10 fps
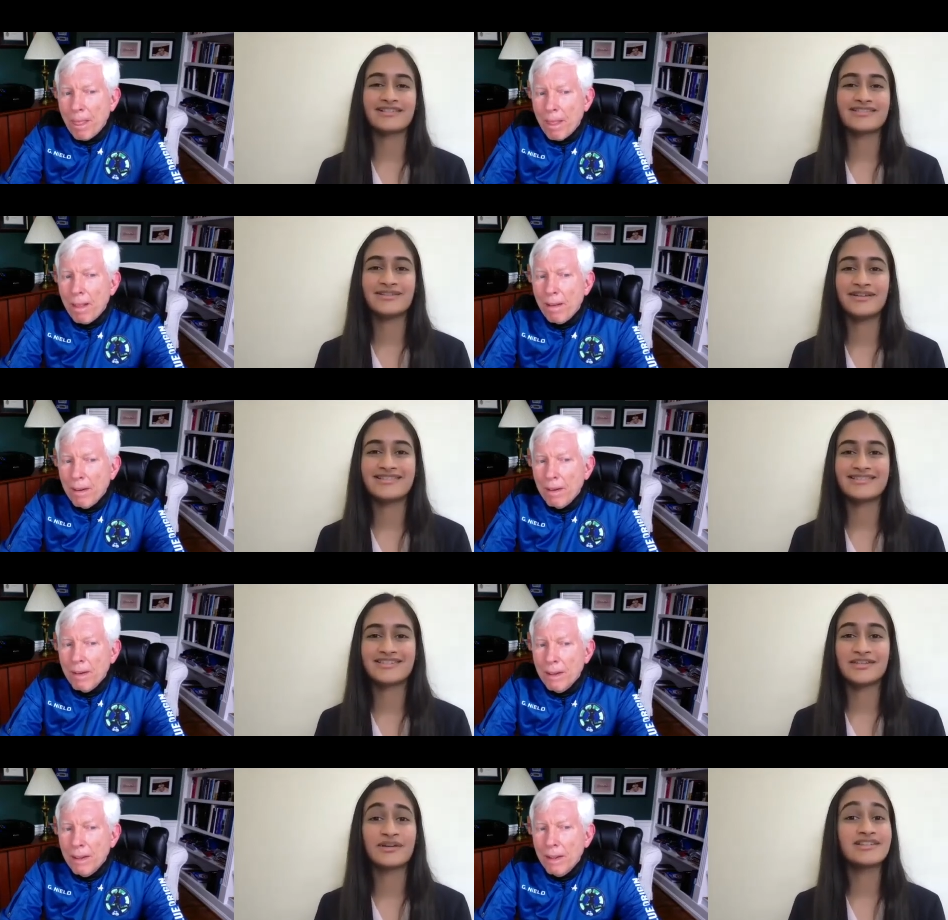Speaker 1: young
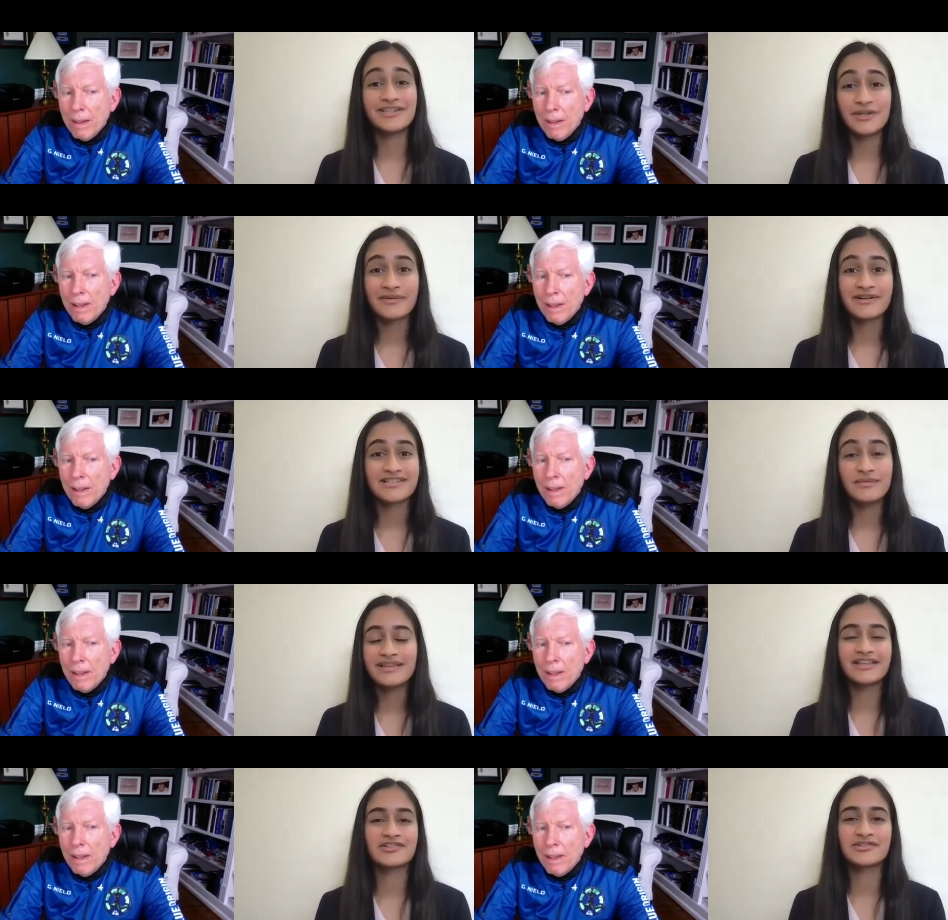students to continue
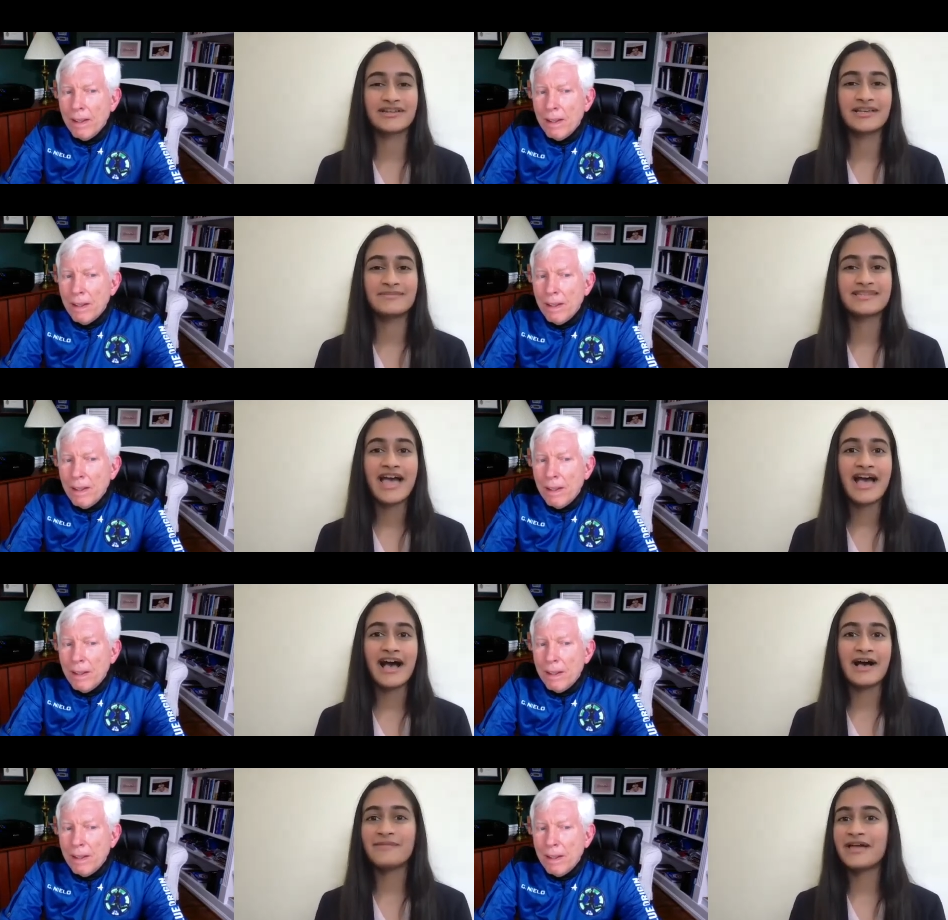pursuing their dreams
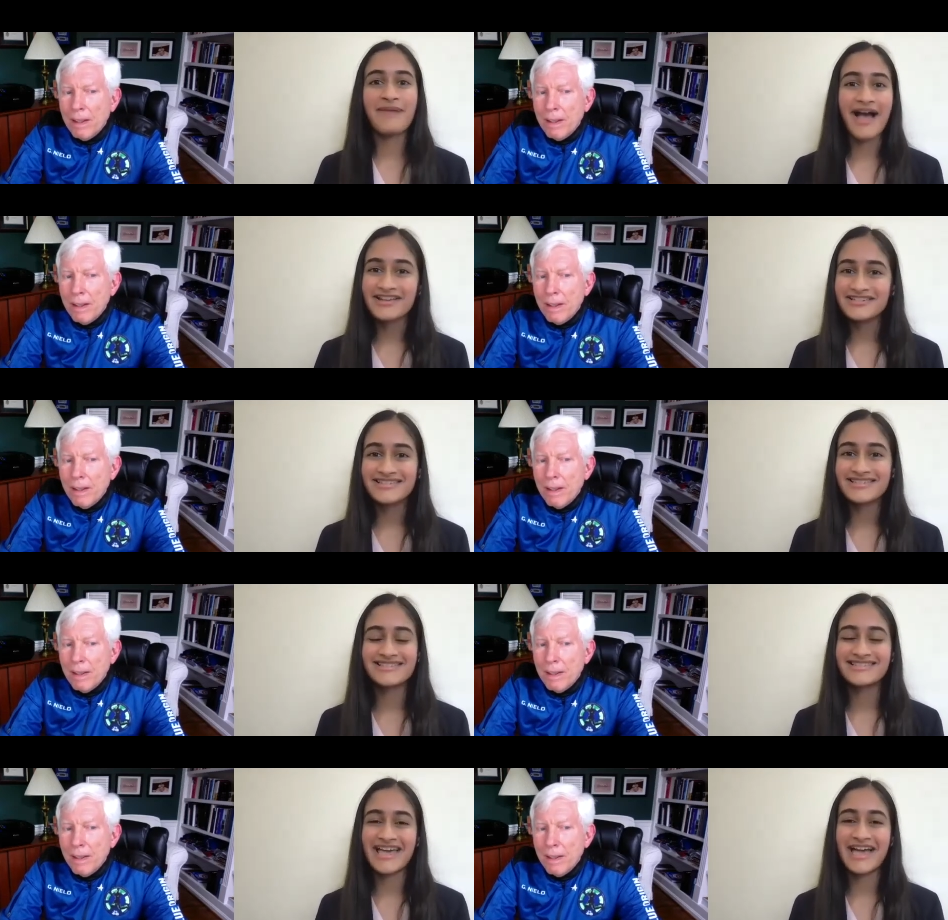um, and passions
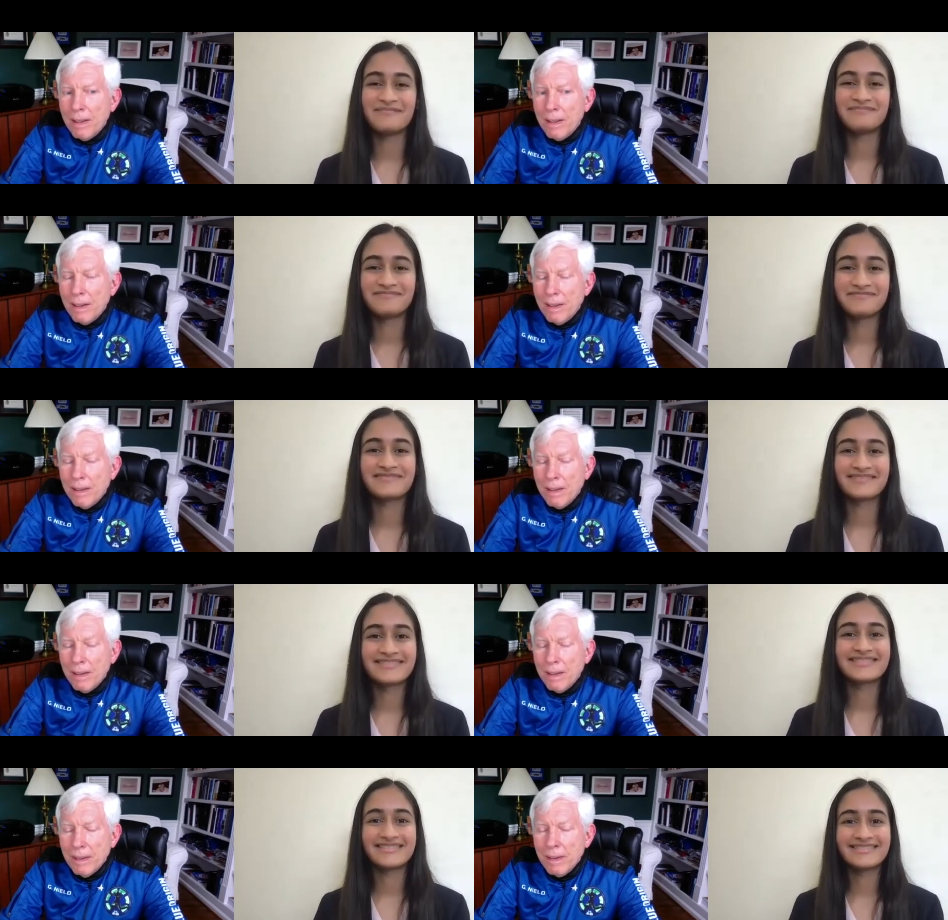in stem
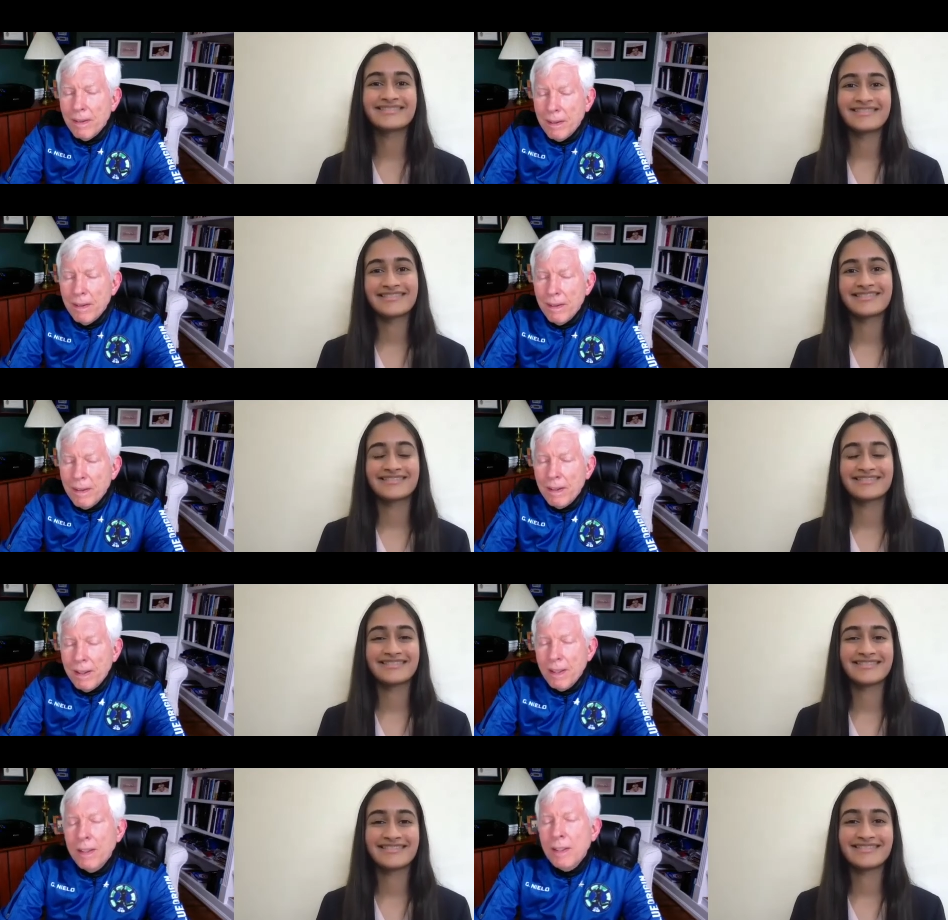
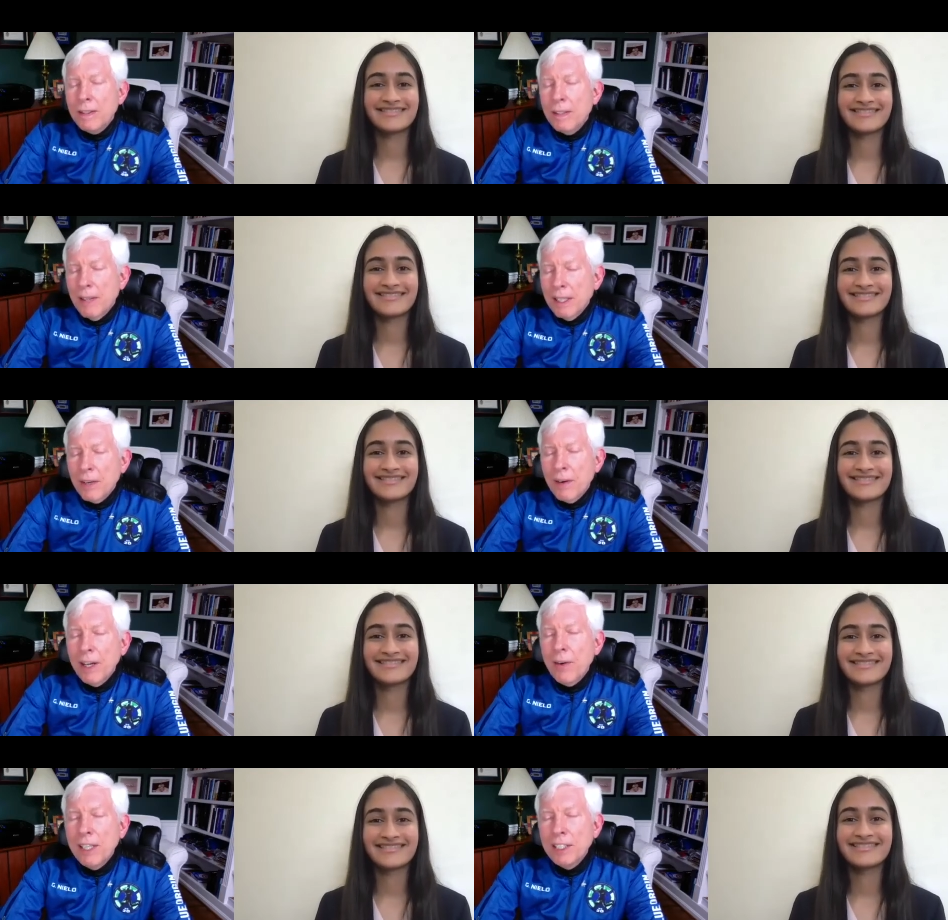
Speaker 2: so that's a great
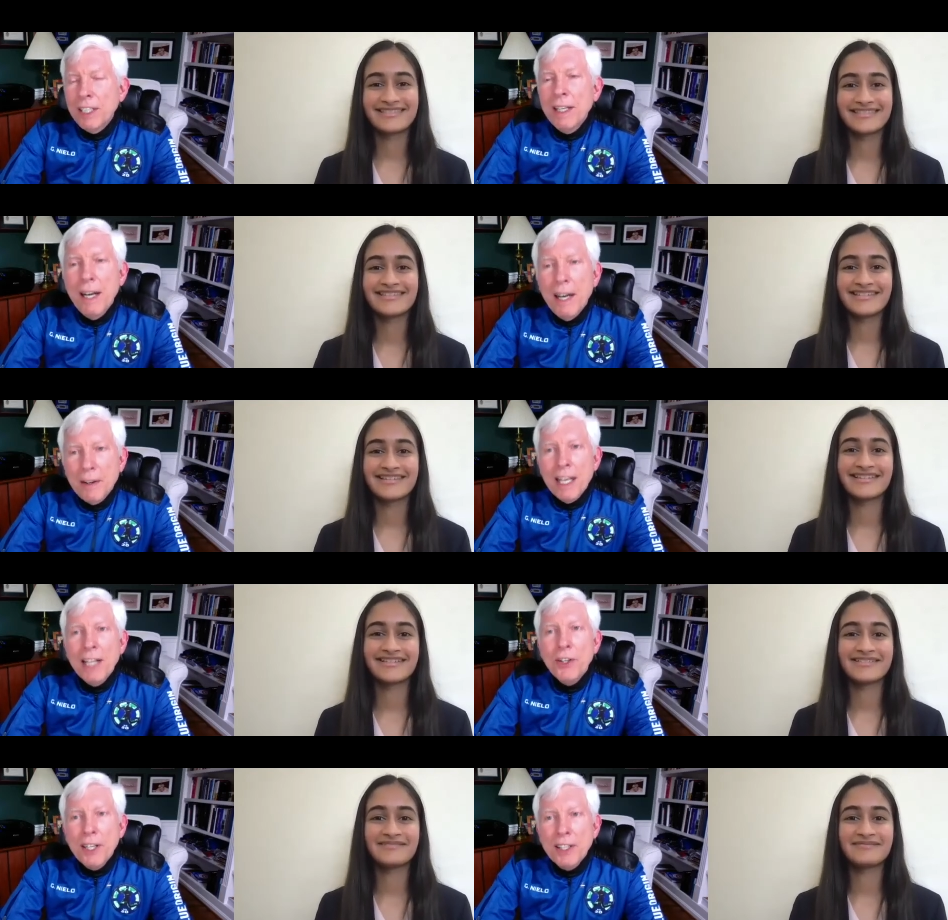question. Uh,
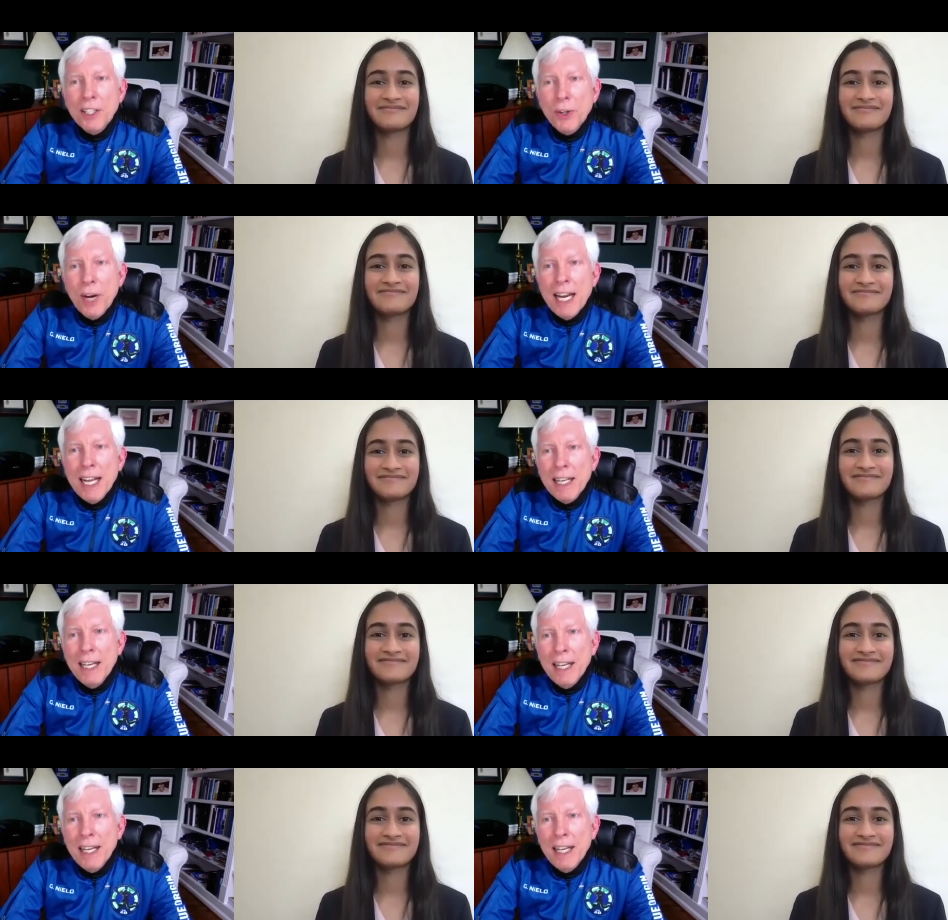during their training,